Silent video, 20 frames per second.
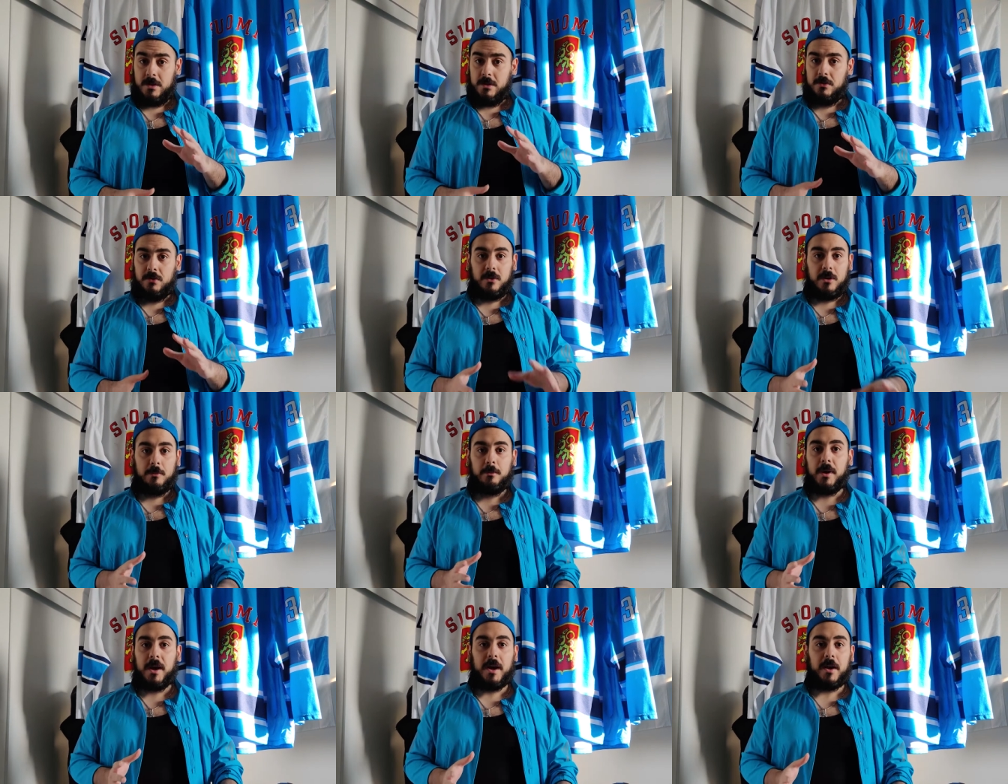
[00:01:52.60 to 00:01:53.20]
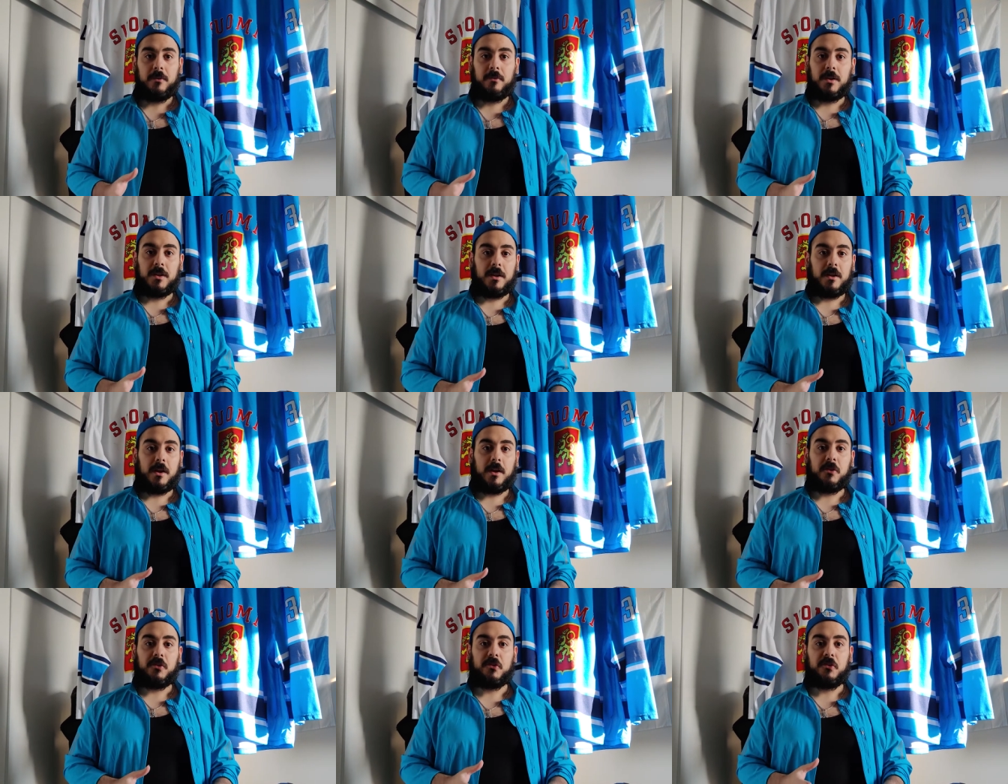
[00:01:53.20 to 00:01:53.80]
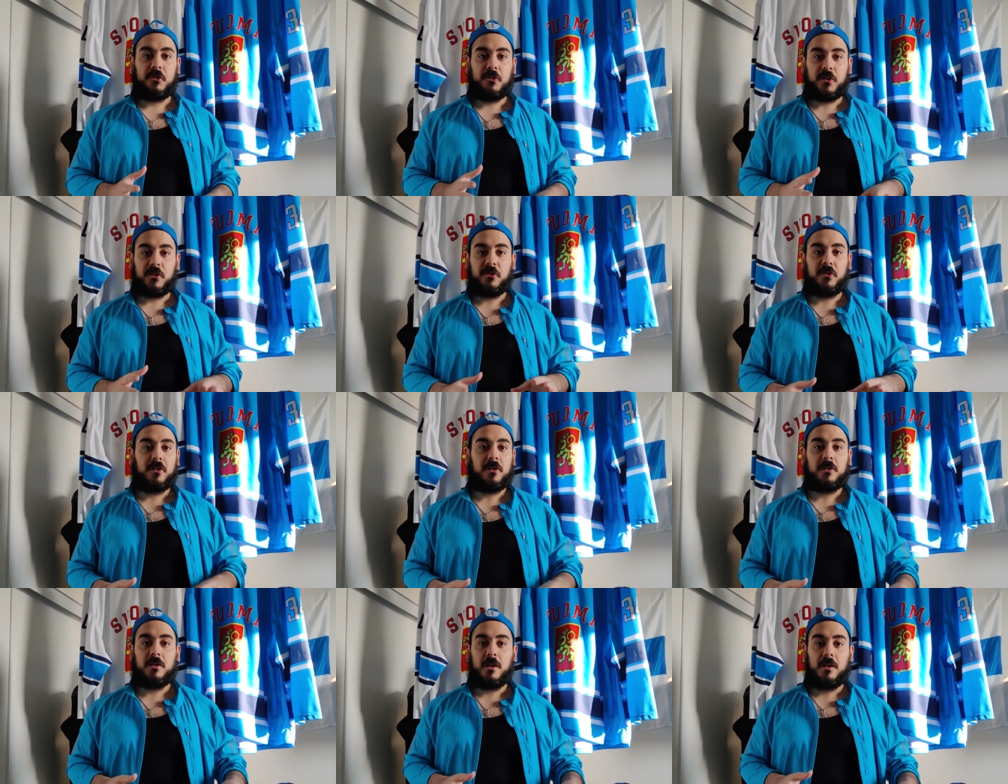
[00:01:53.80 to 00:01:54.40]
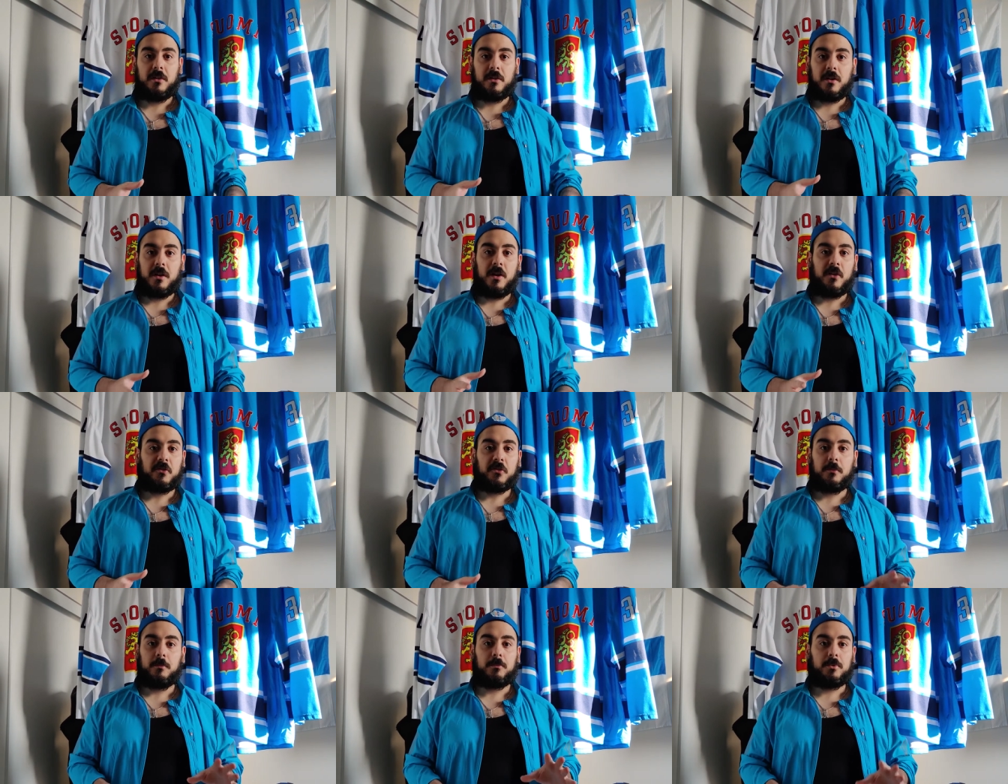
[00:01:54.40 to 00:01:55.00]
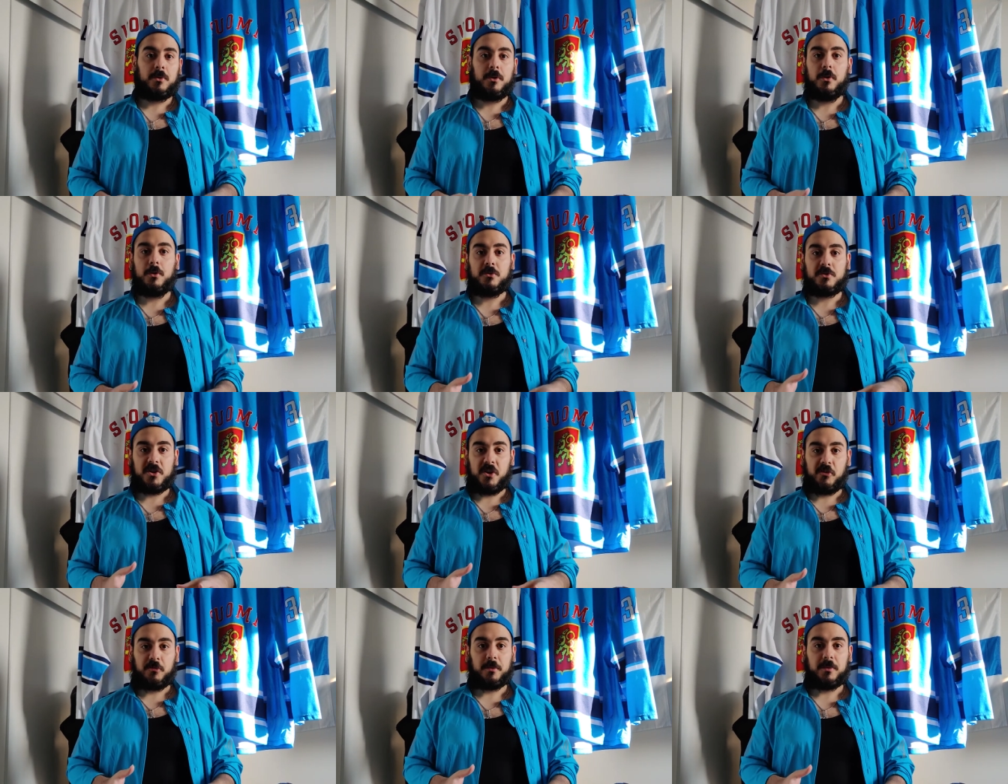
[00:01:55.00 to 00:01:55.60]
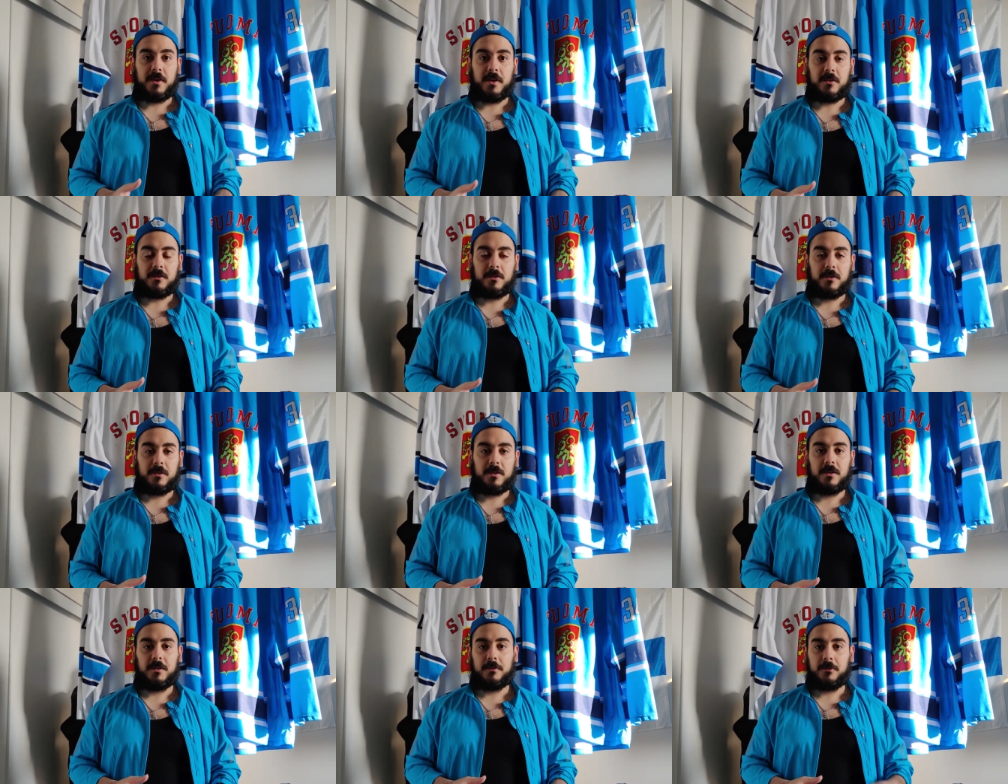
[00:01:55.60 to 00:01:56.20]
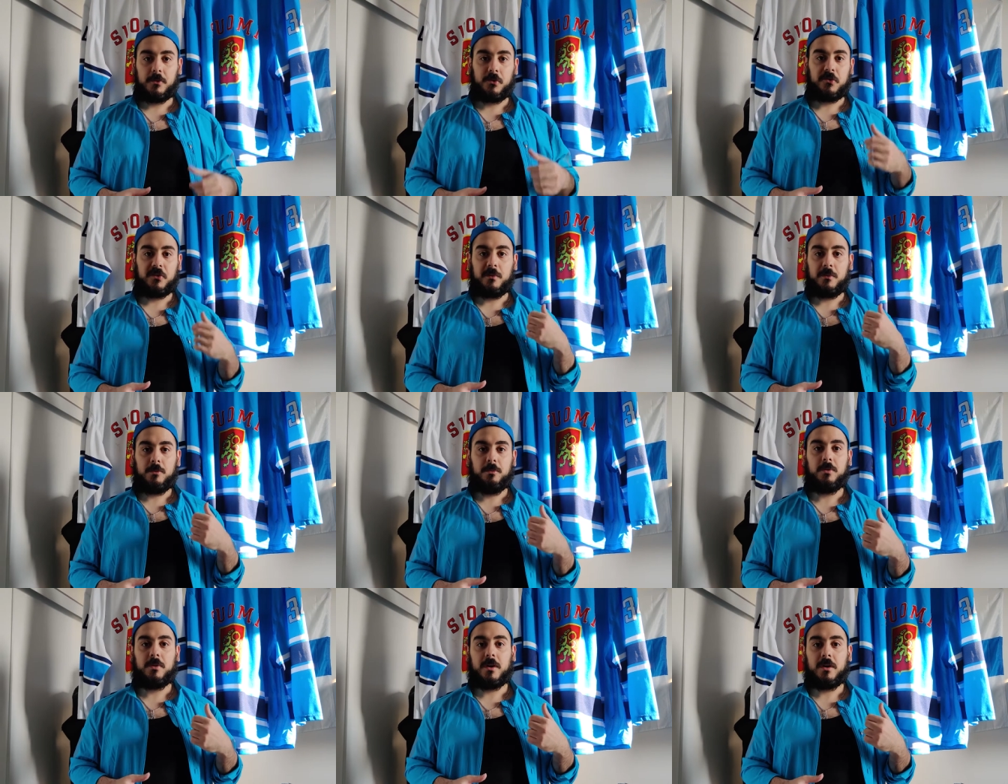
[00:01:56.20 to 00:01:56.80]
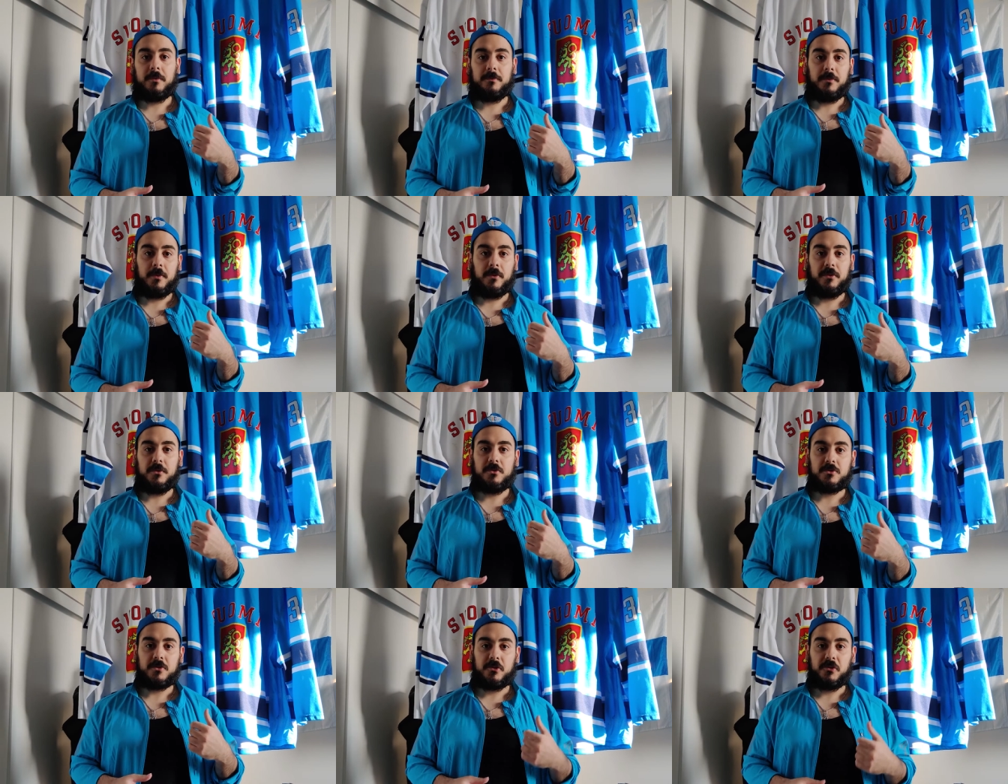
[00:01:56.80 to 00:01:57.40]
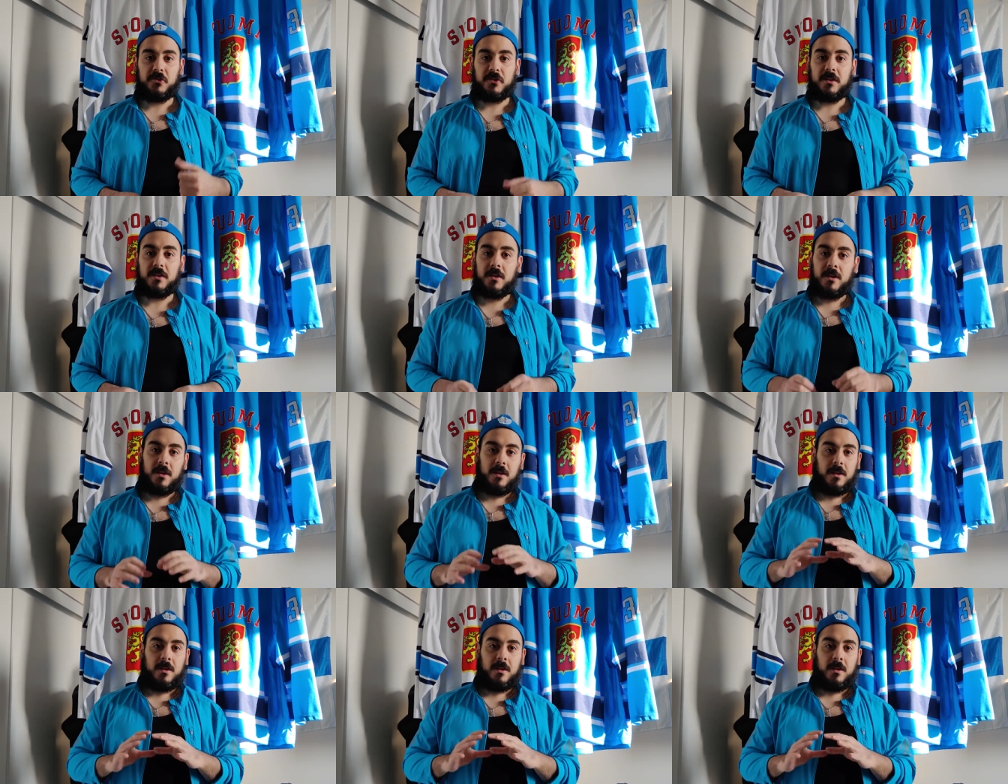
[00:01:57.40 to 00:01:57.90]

you can buy a really nice $600 custom pro chest protector, and the first time you put on a filthy jersey,